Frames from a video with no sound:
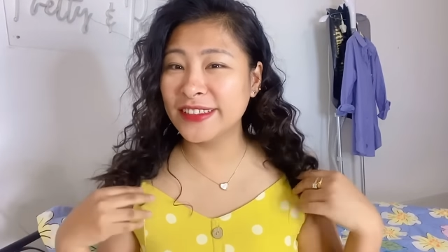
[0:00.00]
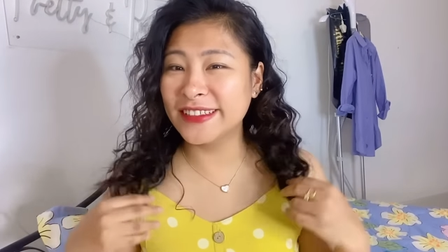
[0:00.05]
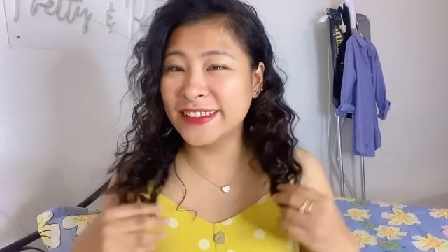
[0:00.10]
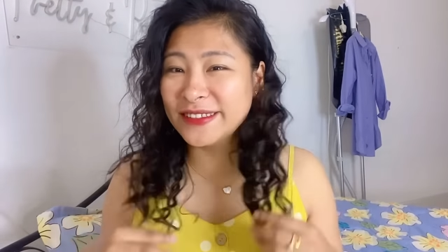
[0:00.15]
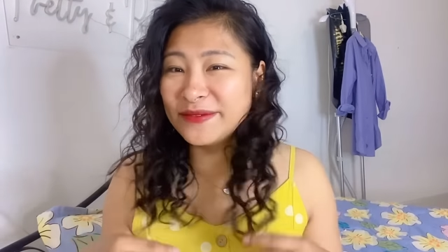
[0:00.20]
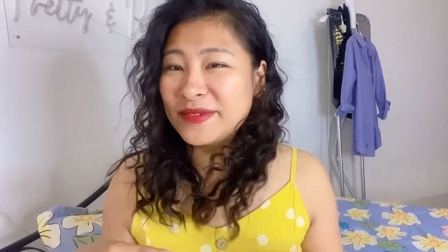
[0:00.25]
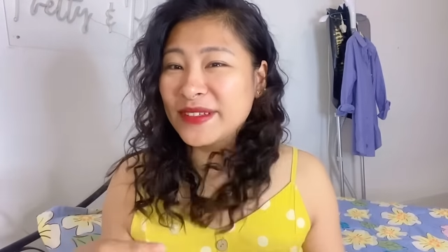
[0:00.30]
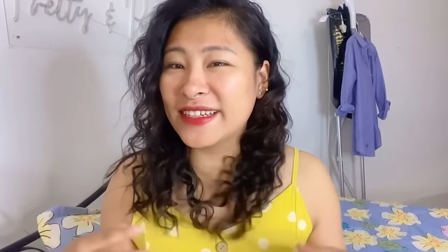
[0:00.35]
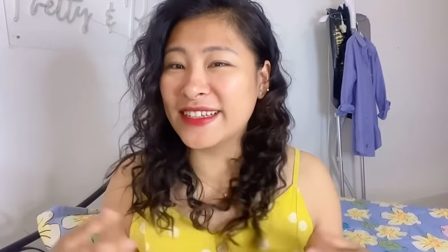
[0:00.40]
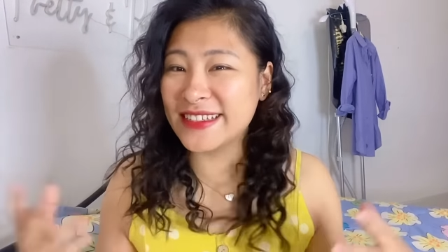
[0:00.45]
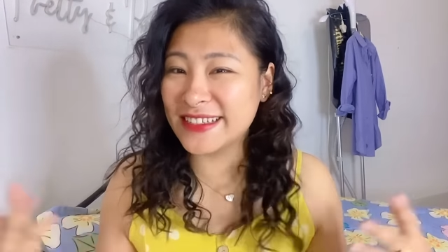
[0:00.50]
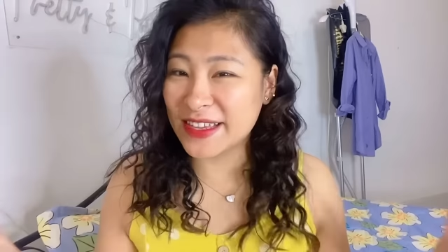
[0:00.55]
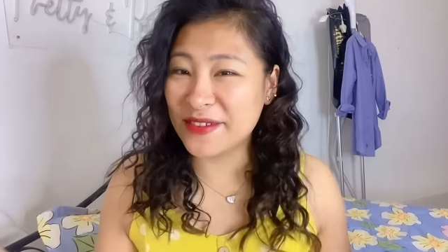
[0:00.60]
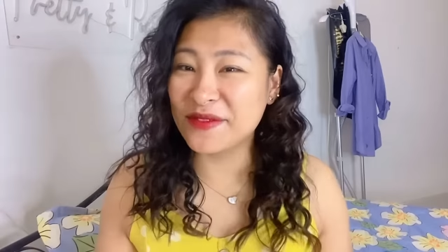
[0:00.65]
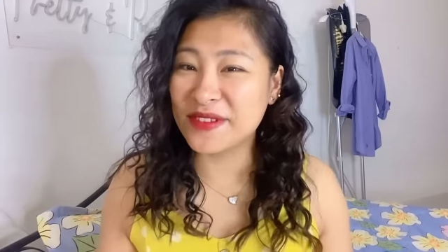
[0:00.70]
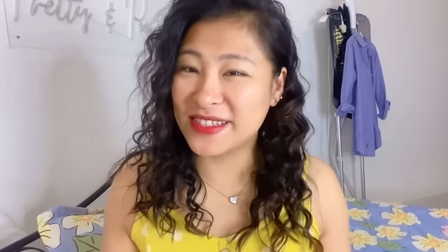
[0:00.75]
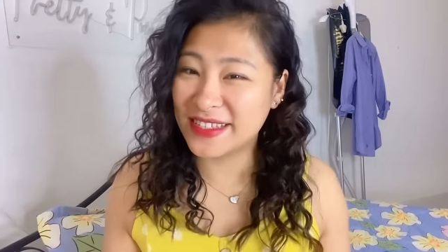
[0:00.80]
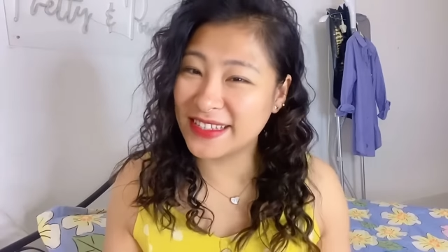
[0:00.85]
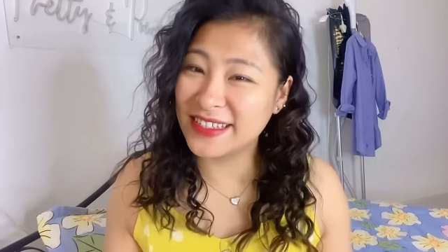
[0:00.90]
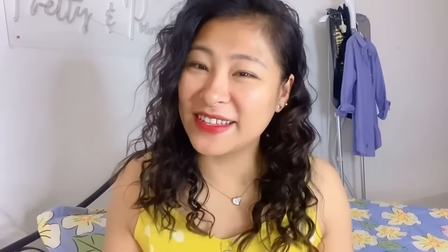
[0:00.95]
because I
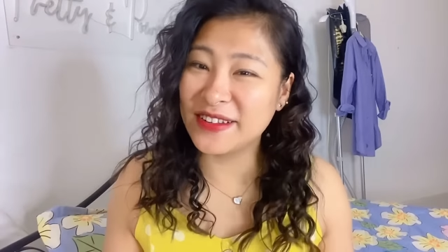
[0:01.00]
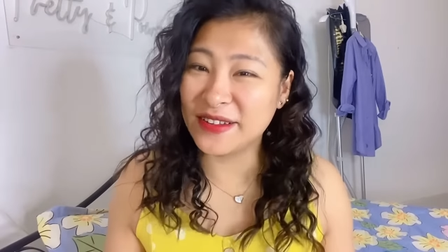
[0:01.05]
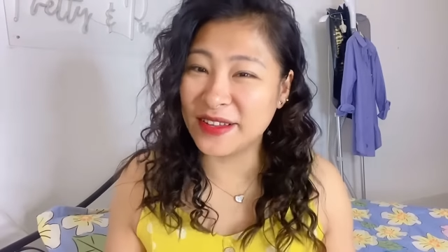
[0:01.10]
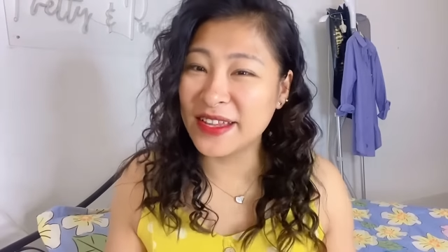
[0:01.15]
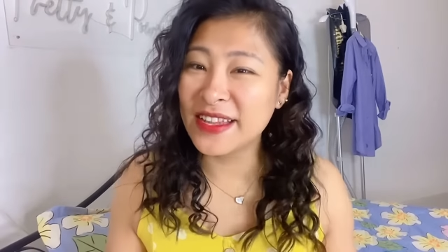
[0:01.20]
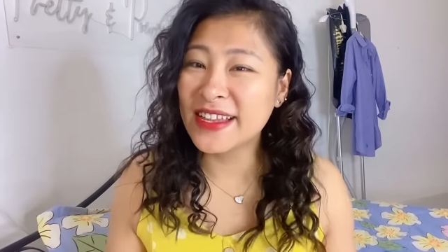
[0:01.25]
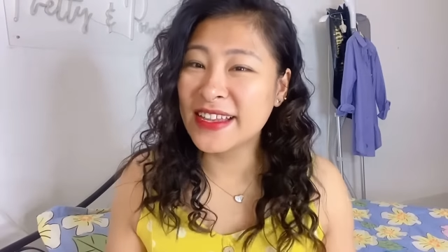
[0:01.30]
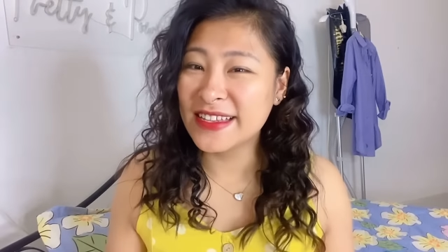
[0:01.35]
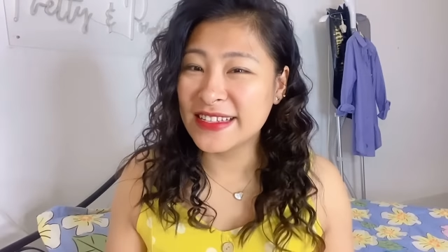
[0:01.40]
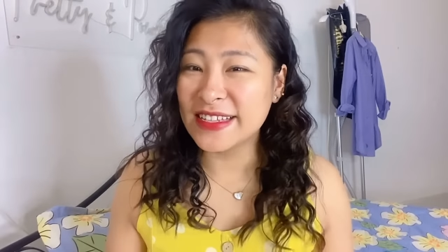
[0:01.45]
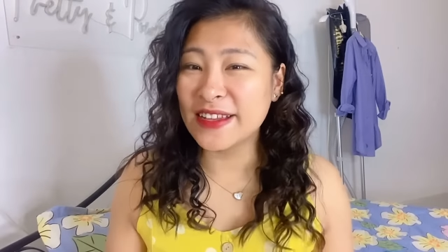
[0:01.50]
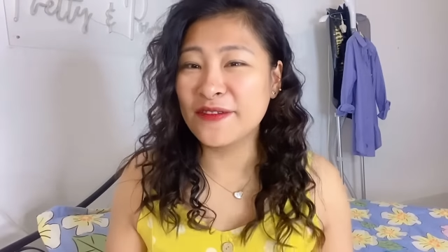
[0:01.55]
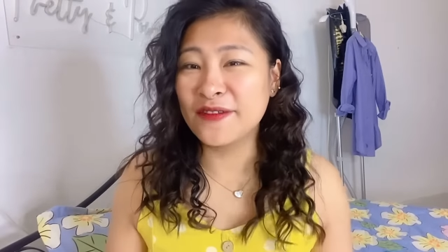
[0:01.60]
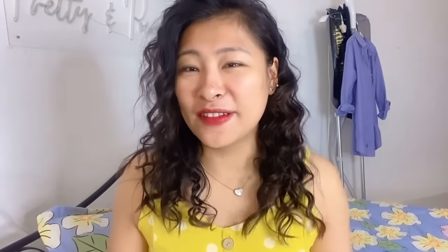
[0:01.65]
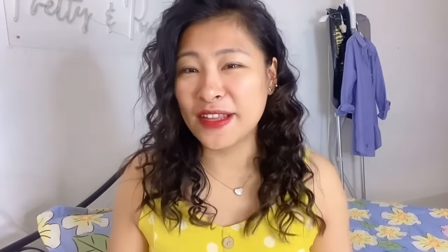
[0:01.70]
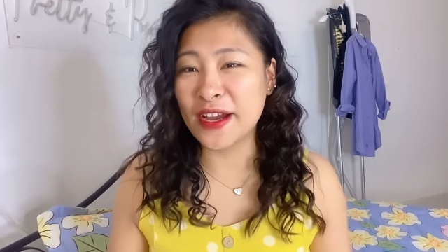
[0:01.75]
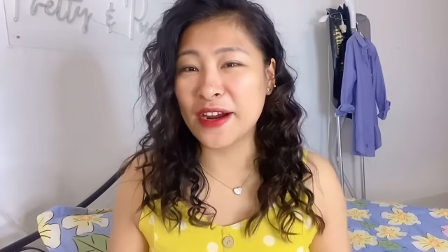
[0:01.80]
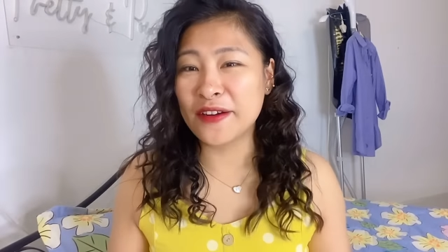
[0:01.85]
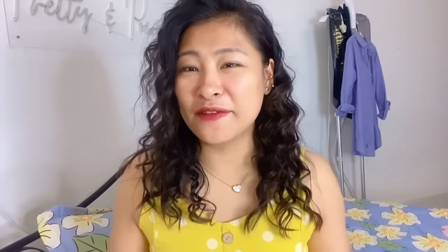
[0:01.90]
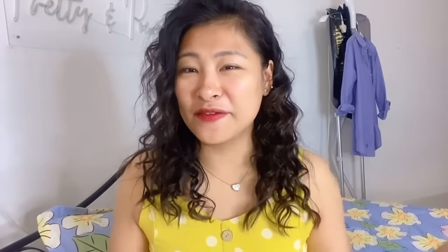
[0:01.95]
visited the
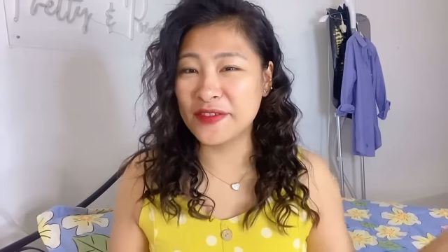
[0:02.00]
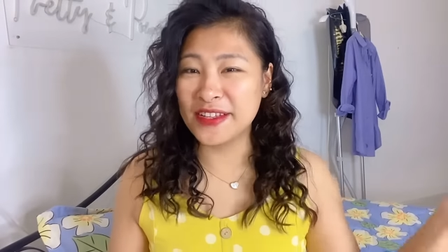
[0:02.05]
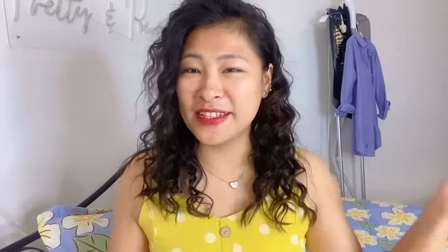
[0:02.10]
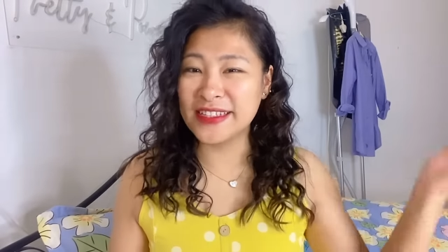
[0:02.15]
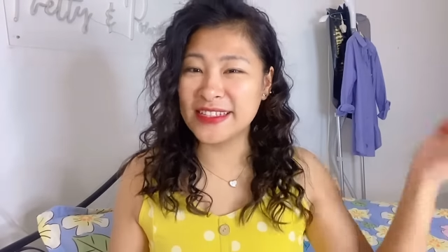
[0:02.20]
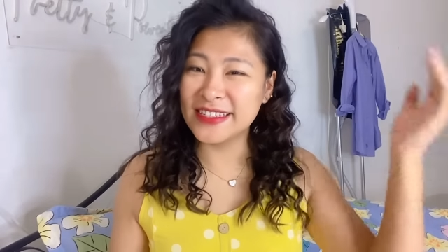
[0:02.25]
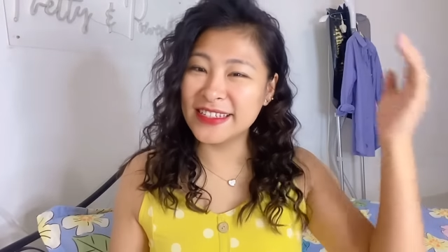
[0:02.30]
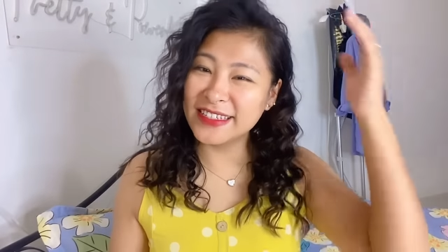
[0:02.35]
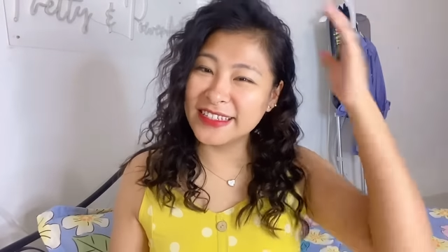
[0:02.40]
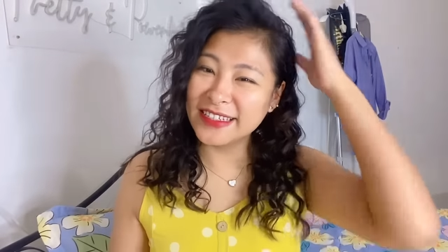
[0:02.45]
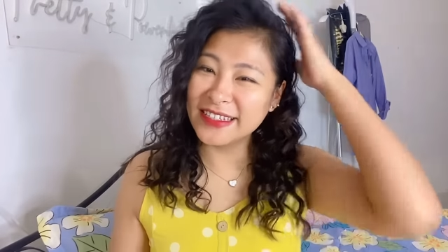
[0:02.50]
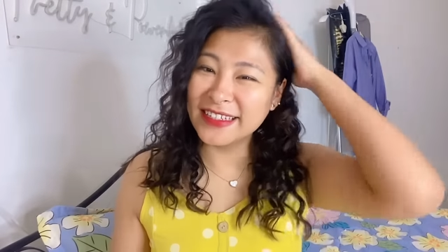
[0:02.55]
sunflower field.